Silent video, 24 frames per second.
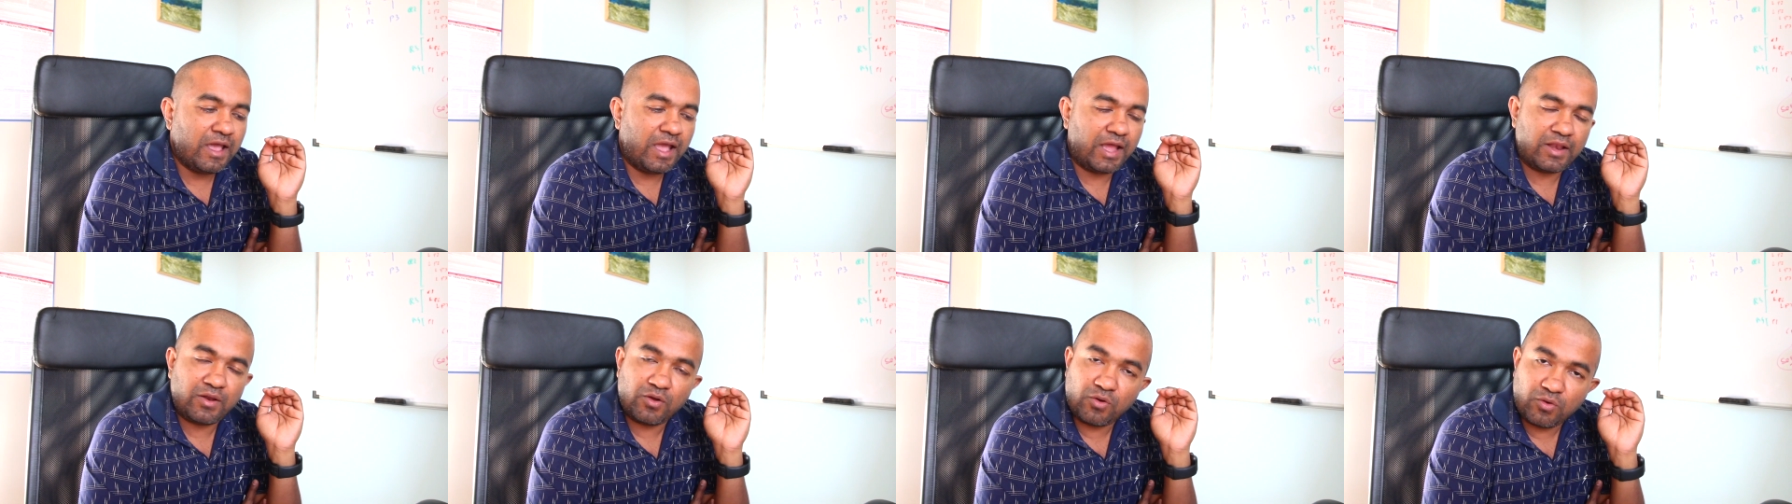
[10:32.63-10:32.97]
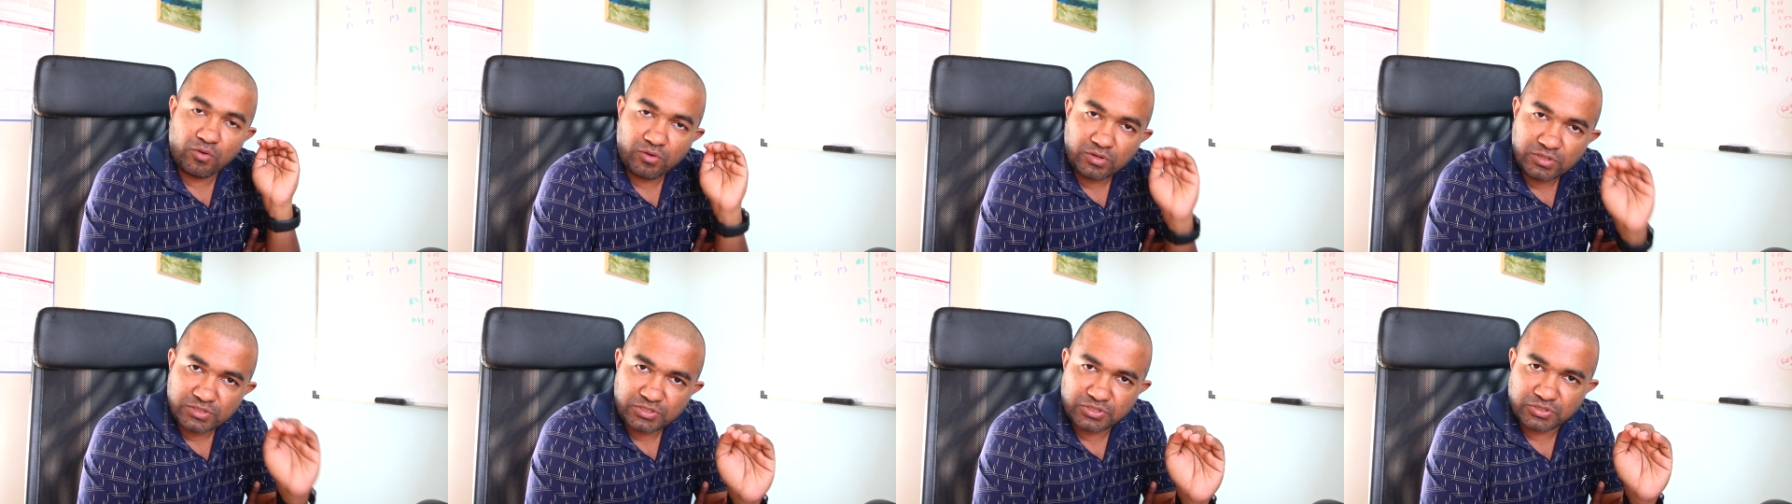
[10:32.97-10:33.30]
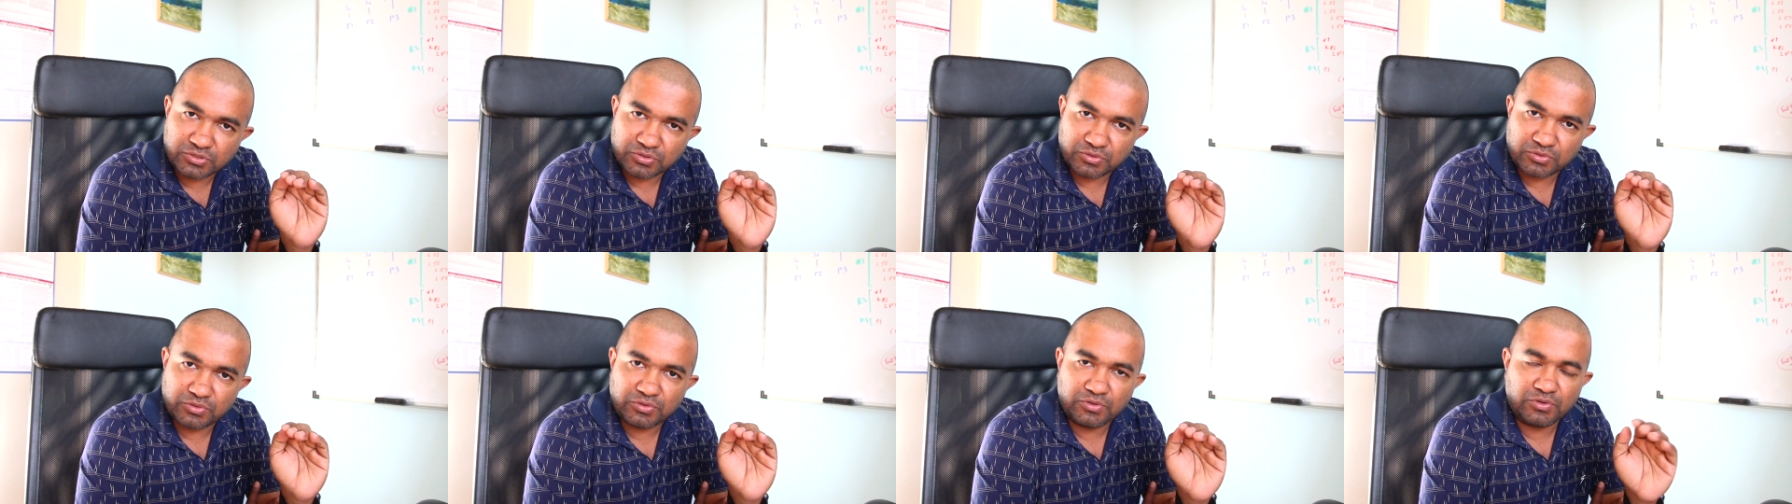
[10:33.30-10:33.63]
and
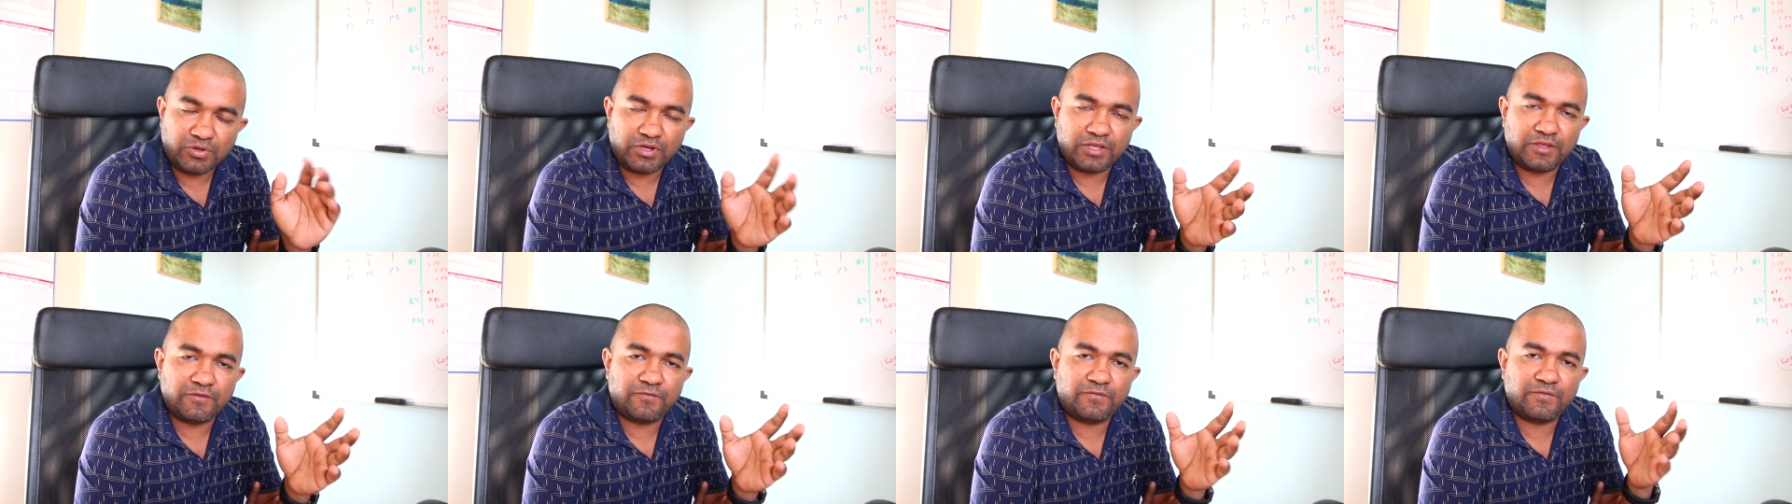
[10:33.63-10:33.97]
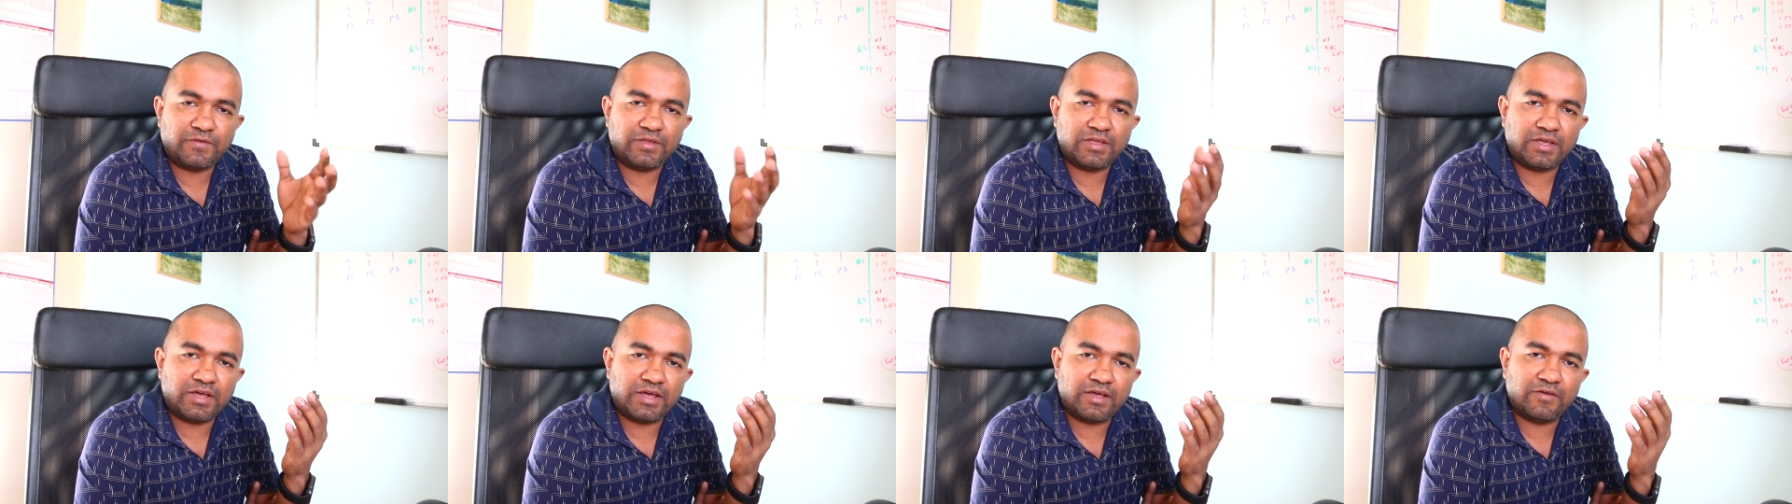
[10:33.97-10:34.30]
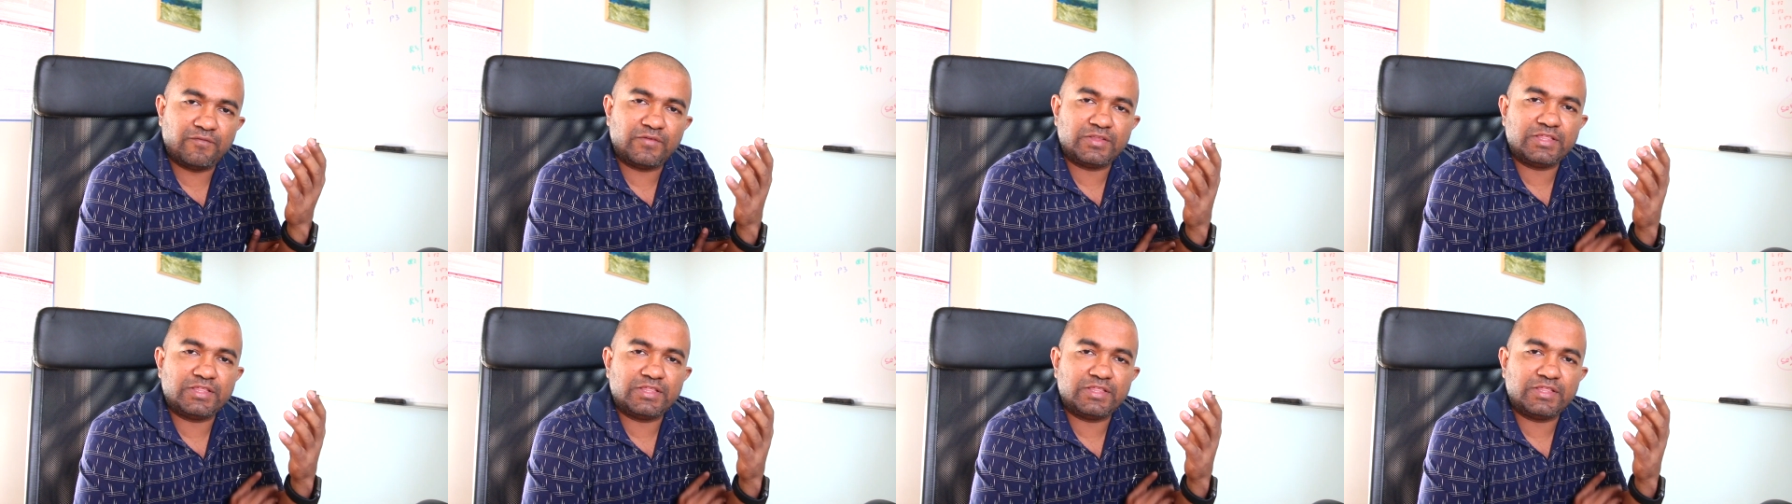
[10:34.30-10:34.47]
also if uh,